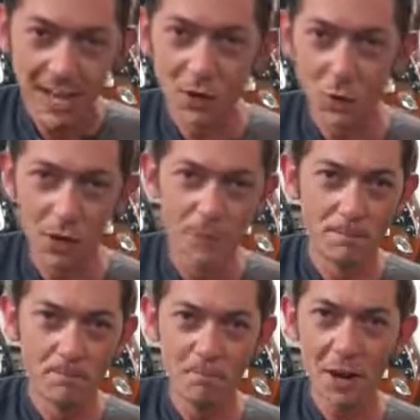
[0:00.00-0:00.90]
Got a
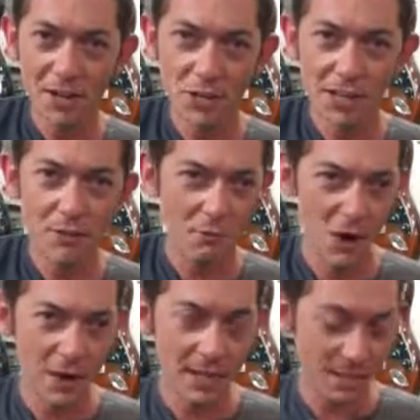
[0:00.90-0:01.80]
real punchy,
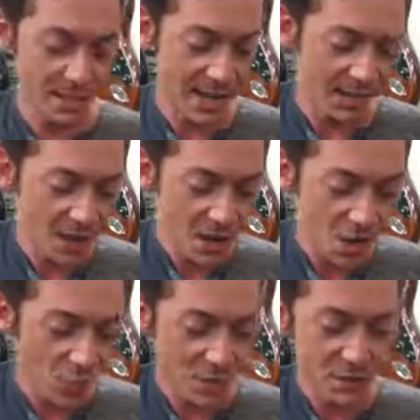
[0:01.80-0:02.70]
throaty sound,
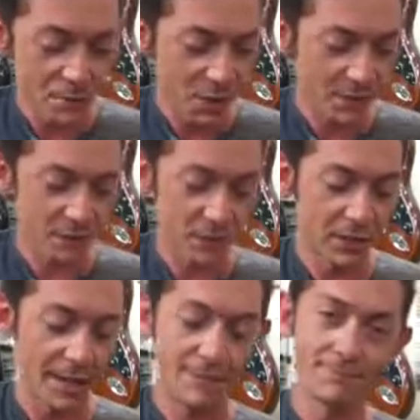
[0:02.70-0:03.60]
which is perfect for
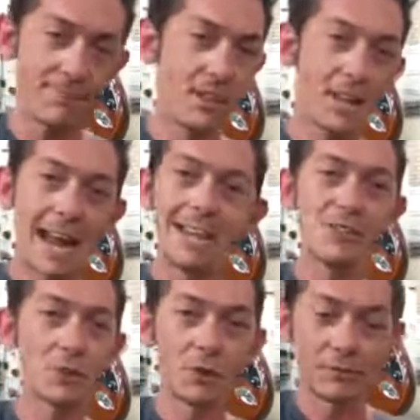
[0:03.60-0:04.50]
like
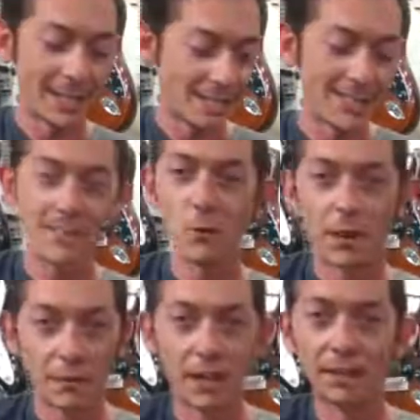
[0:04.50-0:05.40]
any sort of like Stevie
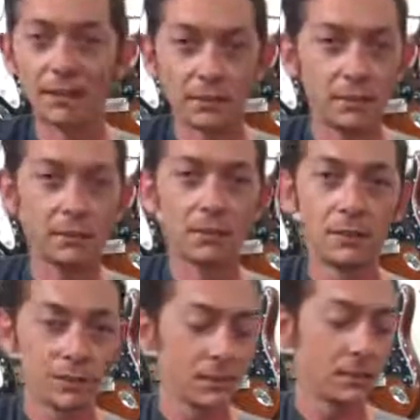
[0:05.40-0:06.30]
Ray
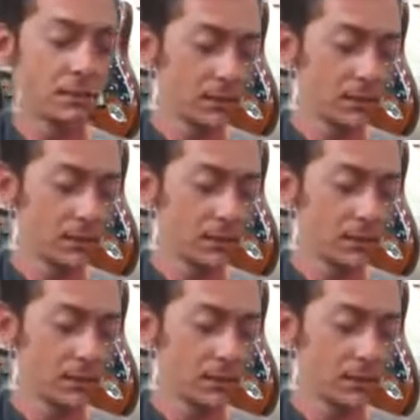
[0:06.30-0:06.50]
Vaughan.